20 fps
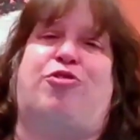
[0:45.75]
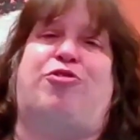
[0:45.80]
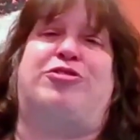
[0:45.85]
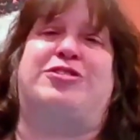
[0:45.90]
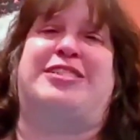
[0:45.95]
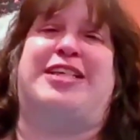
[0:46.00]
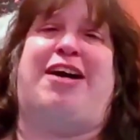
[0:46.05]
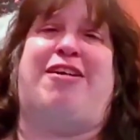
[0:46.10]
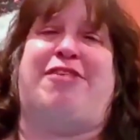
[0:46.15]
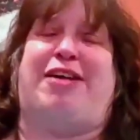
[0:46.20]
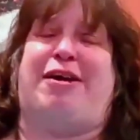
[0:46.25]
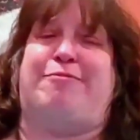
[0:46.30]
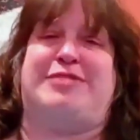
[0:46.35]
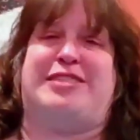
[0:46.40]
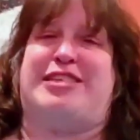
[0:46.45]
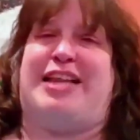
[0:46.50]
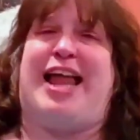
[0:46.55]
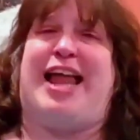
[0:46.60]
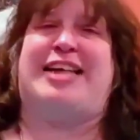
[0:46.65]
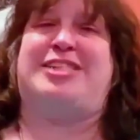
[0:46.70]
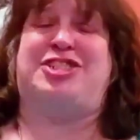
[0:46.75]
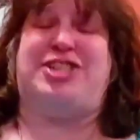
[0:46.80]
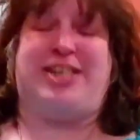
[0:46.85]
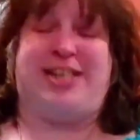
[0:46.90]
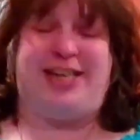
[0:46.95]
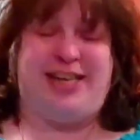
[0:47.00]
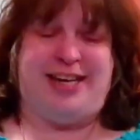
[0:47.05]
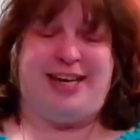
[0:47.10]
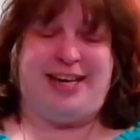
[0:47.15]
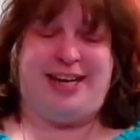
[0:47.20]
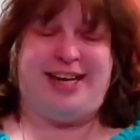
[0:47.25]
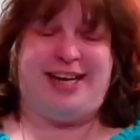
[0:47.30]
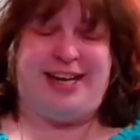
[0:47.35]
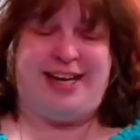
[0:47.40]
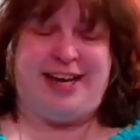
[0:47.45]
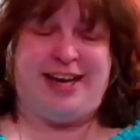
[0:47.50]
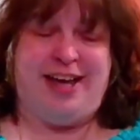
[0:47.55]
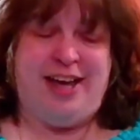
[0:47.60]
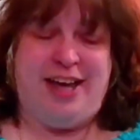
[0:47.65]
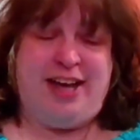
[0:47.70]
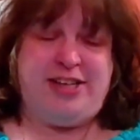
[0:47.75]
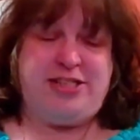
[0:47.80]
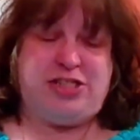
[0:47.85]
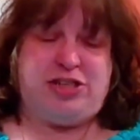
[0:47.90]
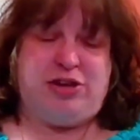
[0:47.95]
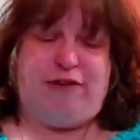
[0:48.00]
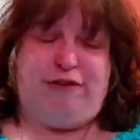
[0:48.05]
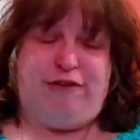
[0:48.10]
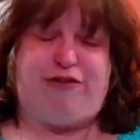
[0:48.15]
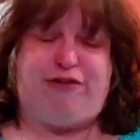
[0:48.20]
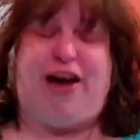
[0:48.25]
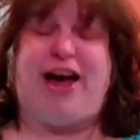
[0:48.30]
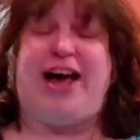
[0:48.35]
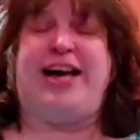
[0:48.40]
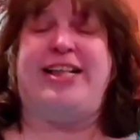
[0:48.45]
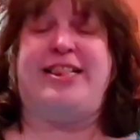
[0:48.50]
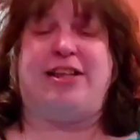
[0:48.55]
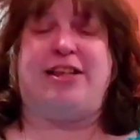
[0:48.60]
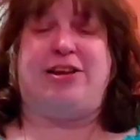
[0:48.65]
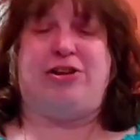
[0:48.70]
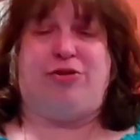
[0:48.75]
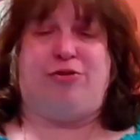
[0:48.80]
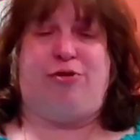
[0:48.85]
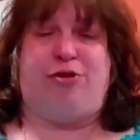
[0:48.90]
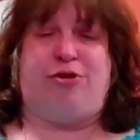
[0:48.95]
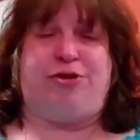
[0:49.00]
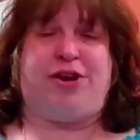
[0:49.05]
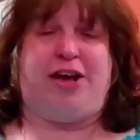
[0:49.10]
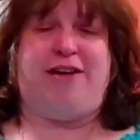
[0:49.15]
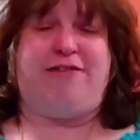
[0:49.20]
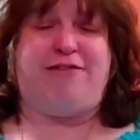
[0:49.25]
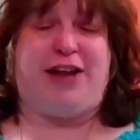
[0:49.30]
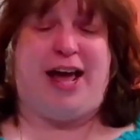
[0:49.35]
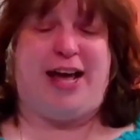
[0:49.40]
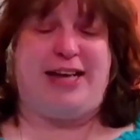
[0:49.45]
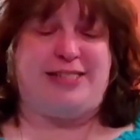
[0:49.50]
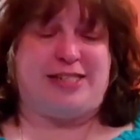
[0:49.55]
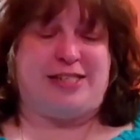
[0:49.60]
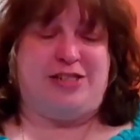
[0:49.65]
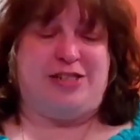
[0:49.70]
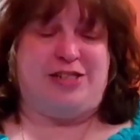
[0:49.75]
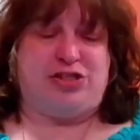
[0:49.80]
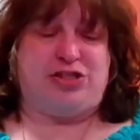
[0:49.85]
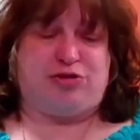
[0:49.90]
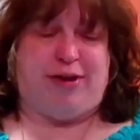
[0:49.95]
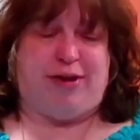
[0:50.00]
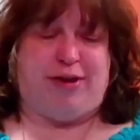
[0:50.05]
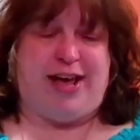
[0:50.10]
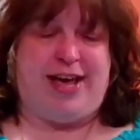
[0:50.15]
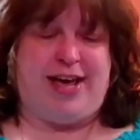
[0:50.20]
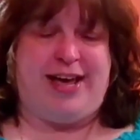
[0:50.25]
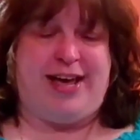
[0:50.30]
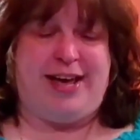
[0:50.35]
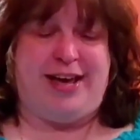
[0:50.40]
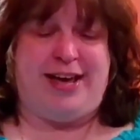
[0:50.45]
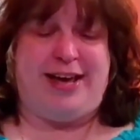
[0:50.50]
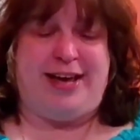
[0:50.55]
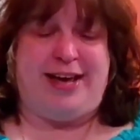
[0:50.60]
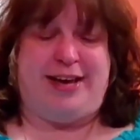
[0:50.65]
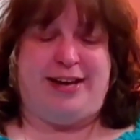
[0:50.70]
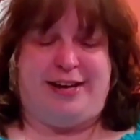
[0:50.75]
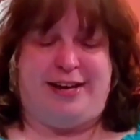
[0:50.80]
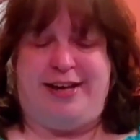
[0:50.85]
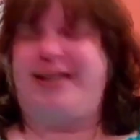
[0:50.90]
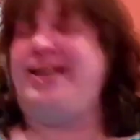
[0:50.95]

swords now come slashing to fight the Lord of Lies and Dread.